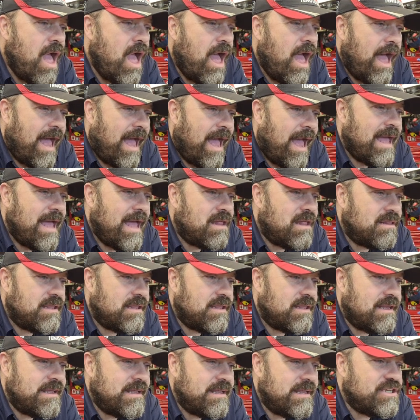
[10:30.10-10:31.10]
Al
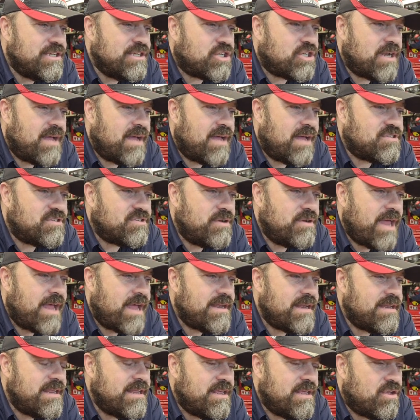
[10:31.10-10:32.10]
Elish, good afternoon,
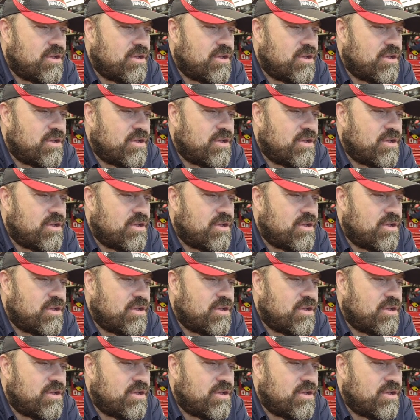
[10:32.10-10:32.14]
Andy.